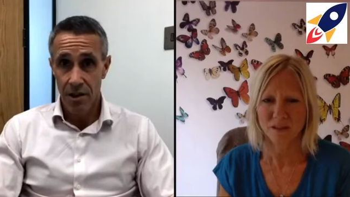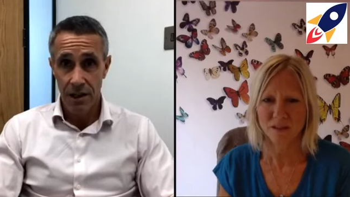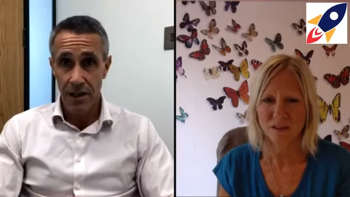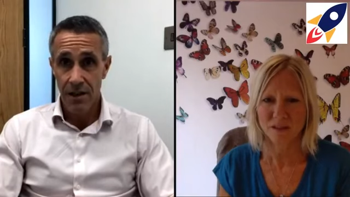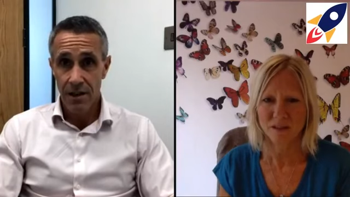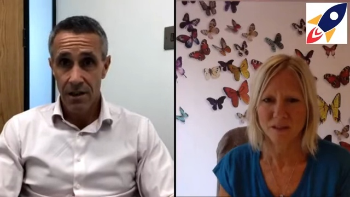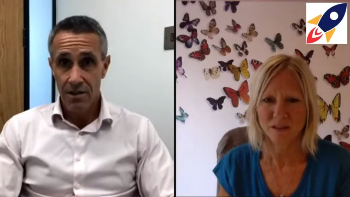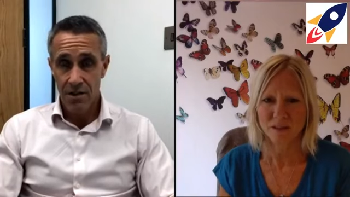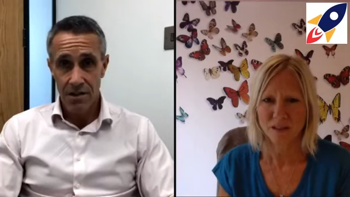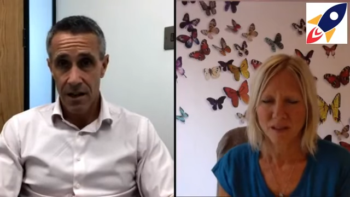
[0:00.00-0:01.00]
Speaker 1: journey,
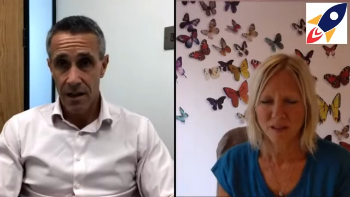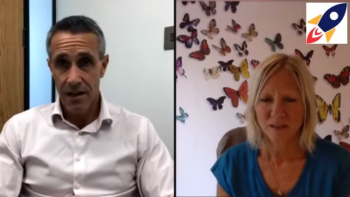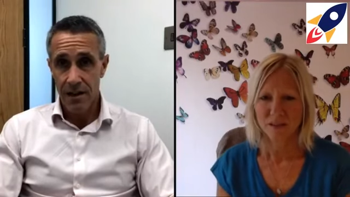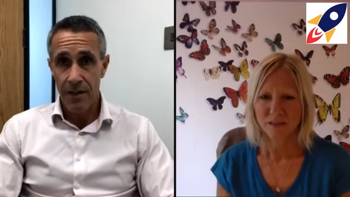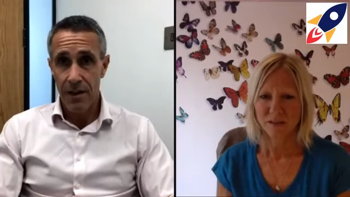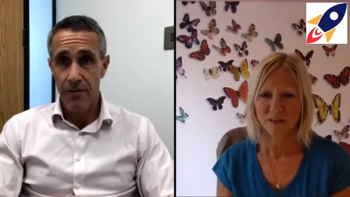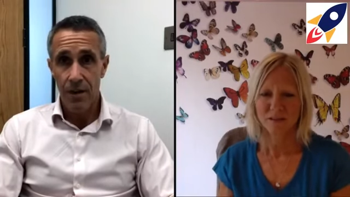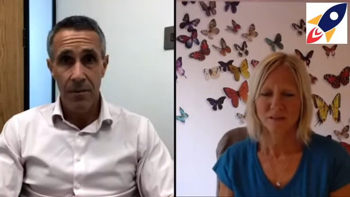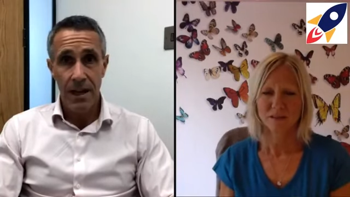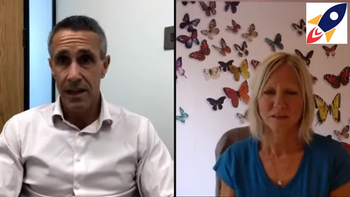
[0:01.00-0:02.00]
just like, and then
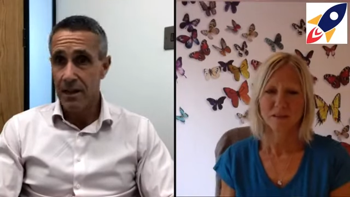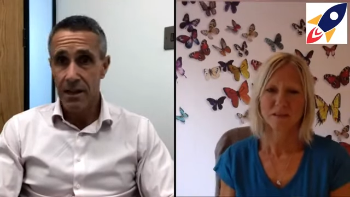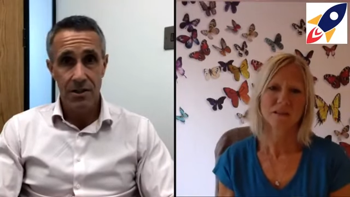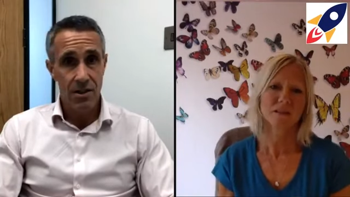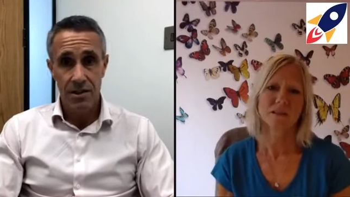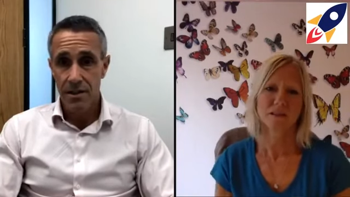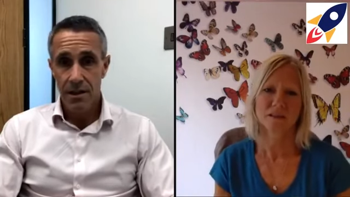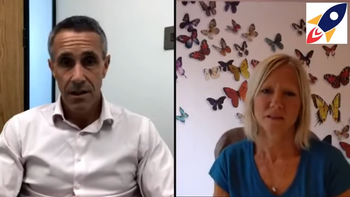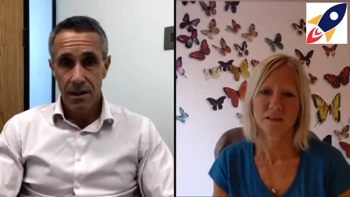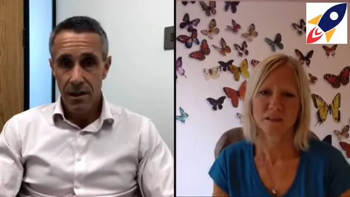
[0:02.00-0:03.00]
from there, it just
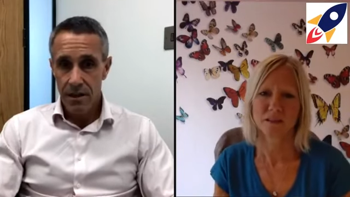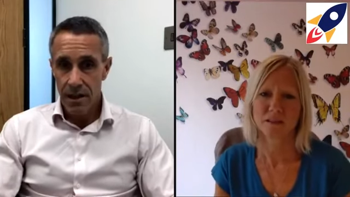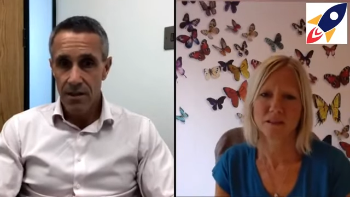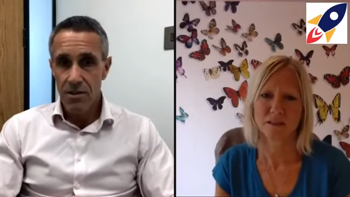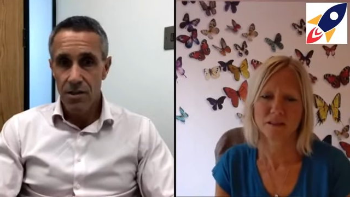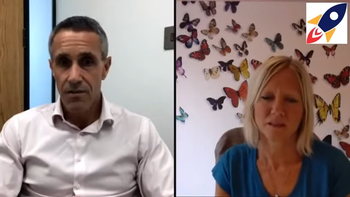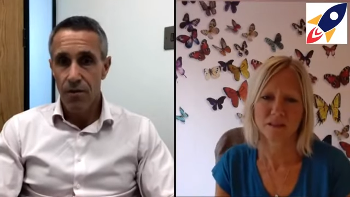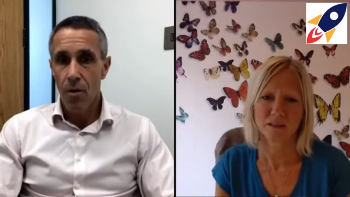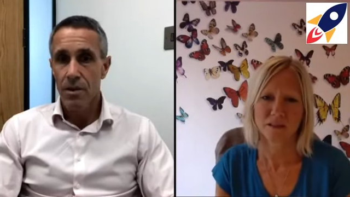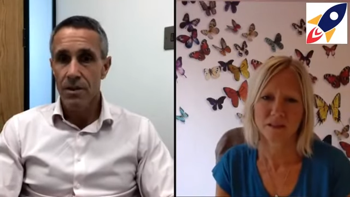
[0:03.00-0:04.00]
things just
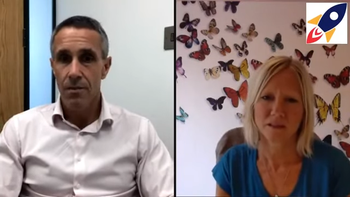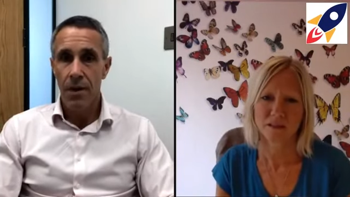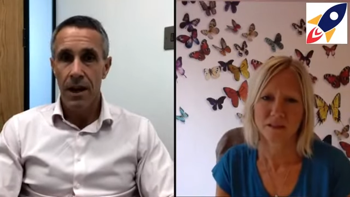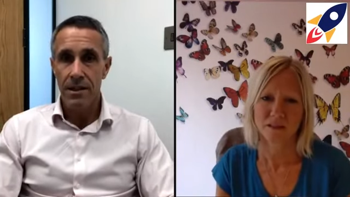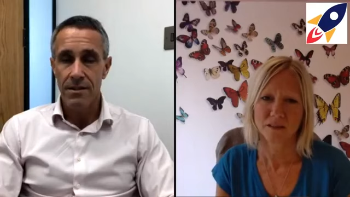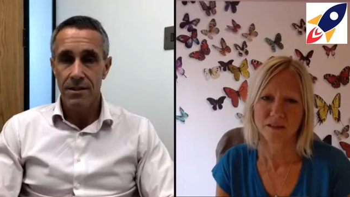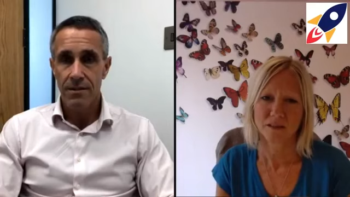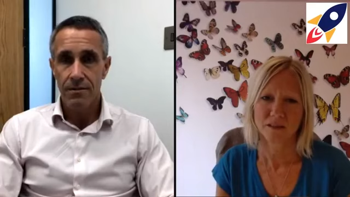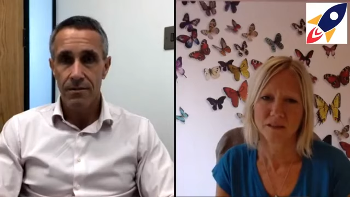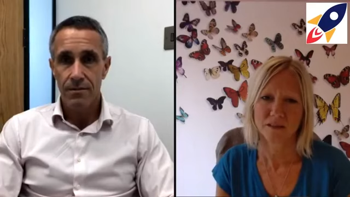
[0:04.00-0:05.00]
fall into place.
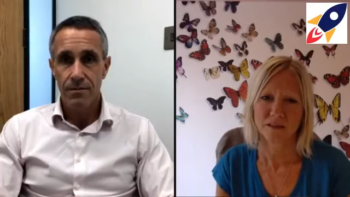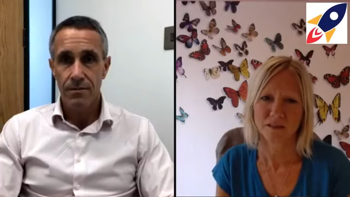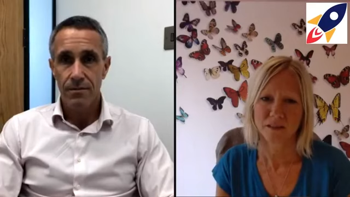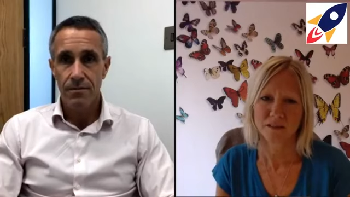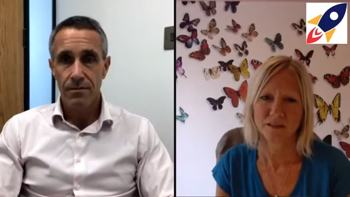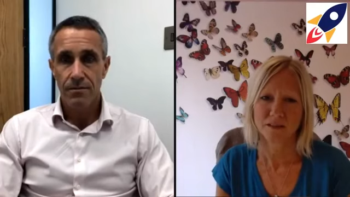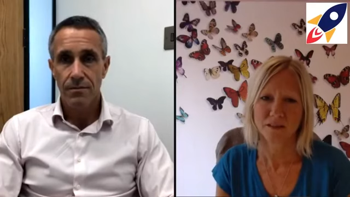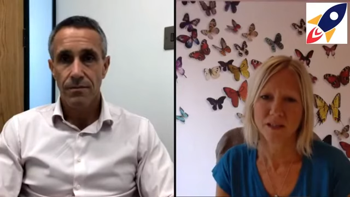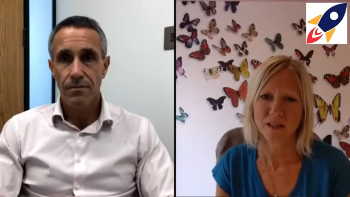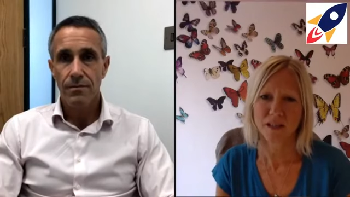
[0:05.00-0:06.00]

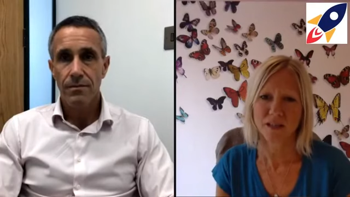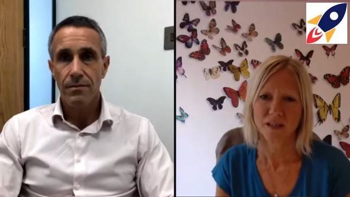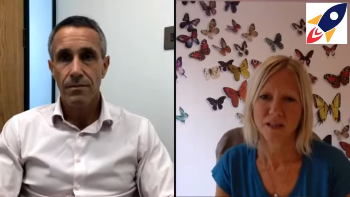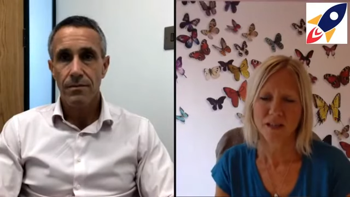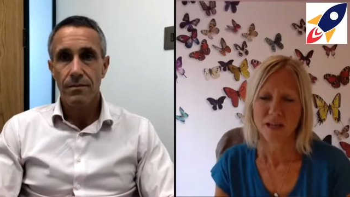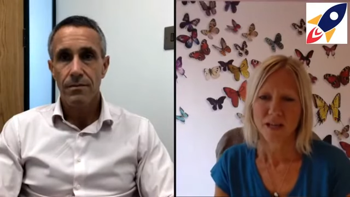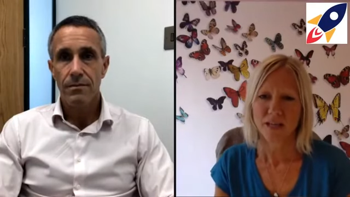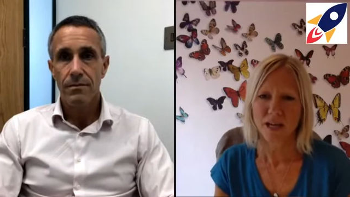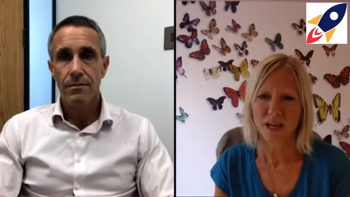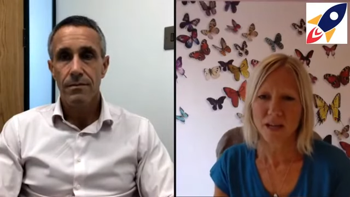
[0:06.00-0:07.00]
Speaker 2: Yeah,
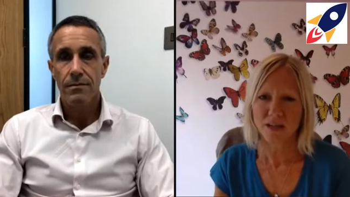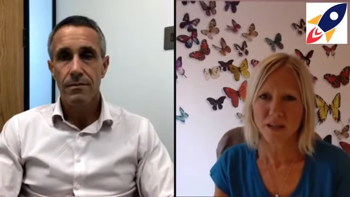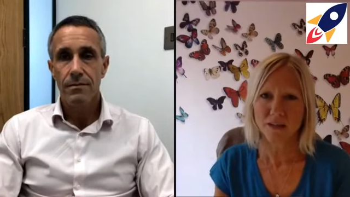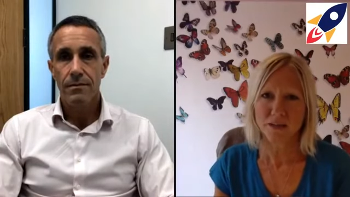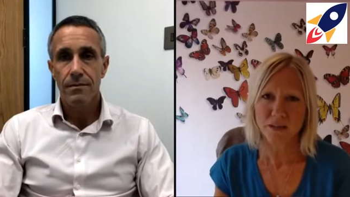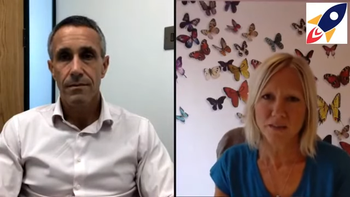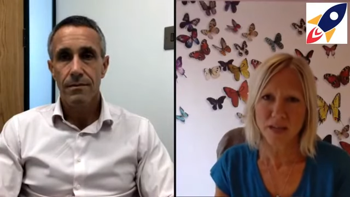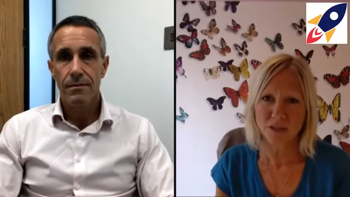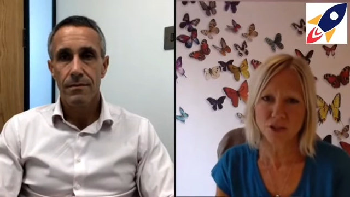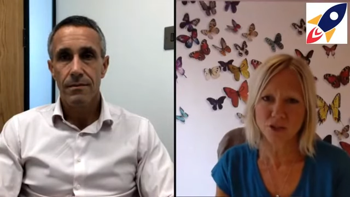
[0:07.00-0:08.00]
yeah, and and
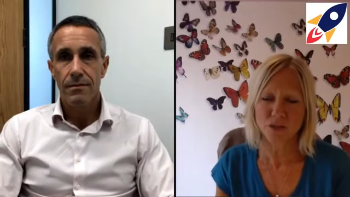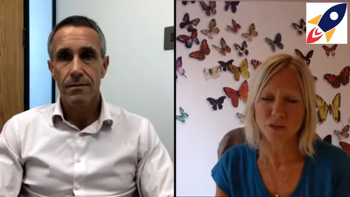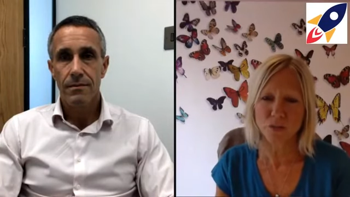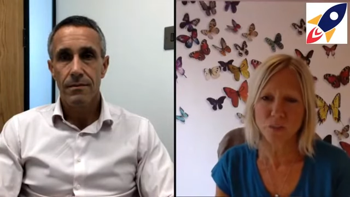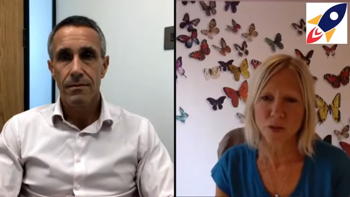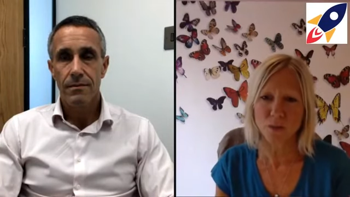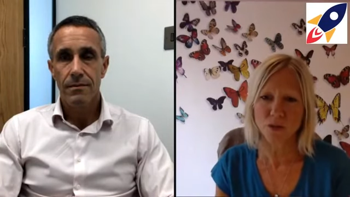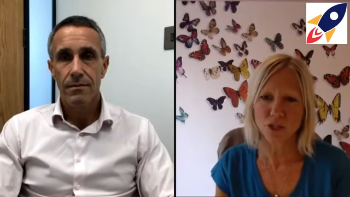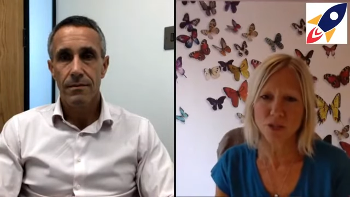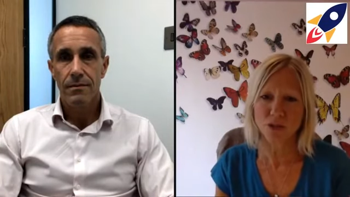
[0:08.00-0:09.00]
and that's true. So where
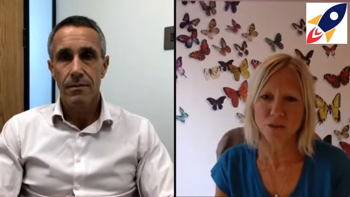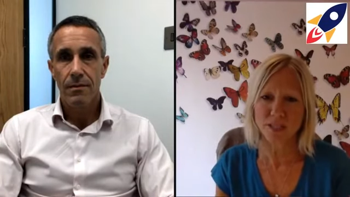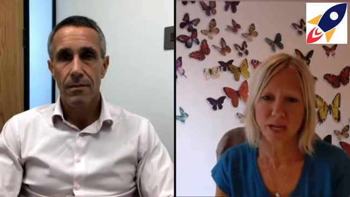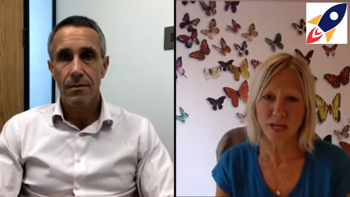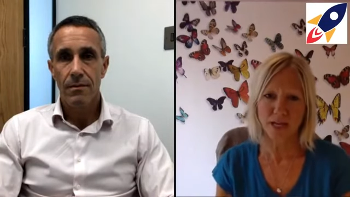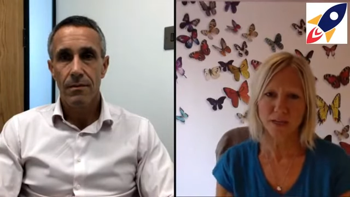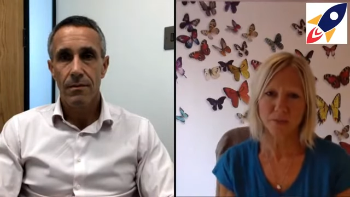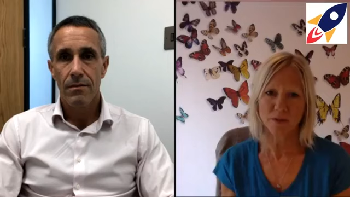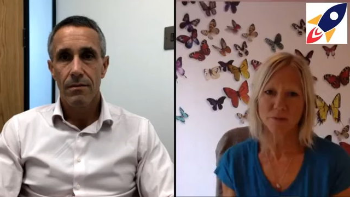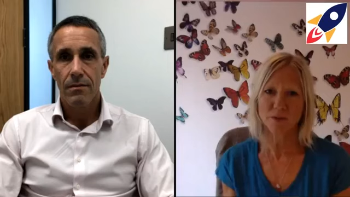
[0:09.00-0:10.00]
would you
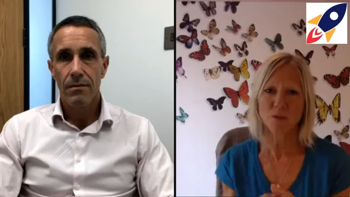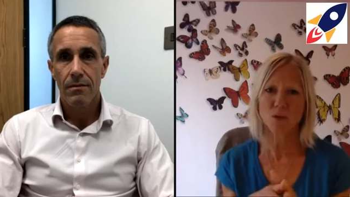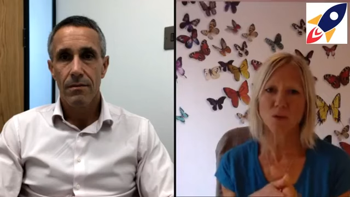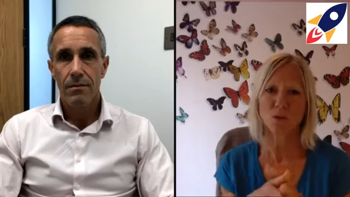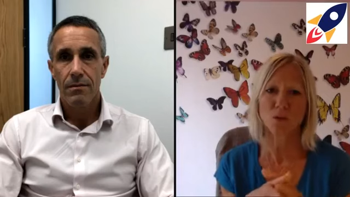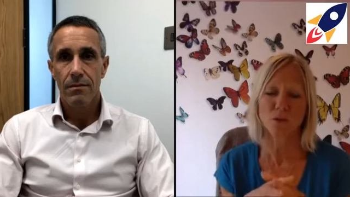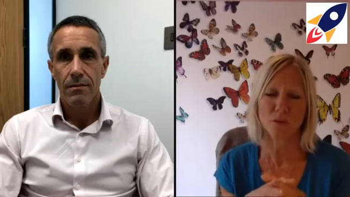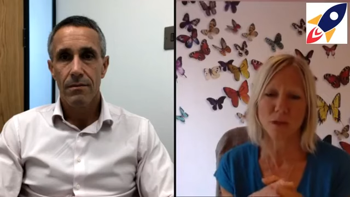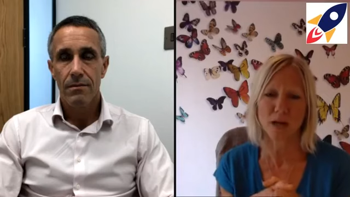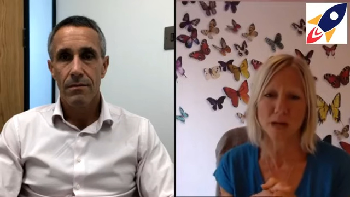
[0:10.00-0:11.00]
say, I mean, from
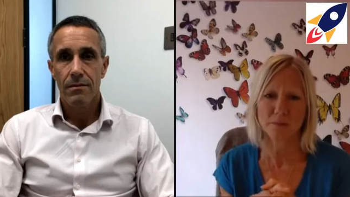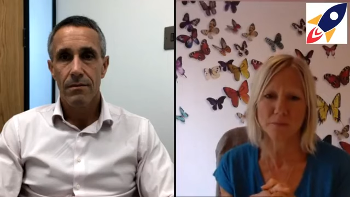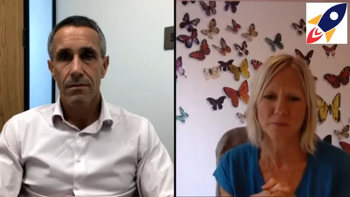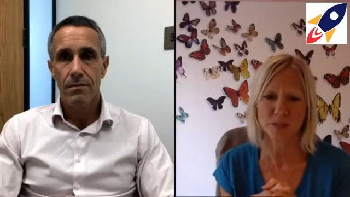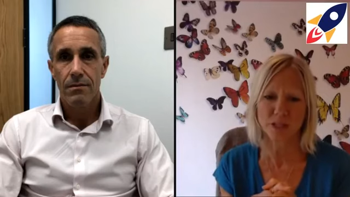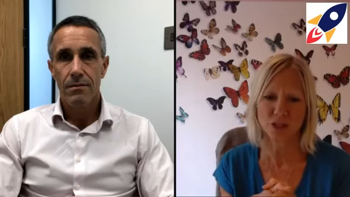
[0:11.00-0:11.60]
your um,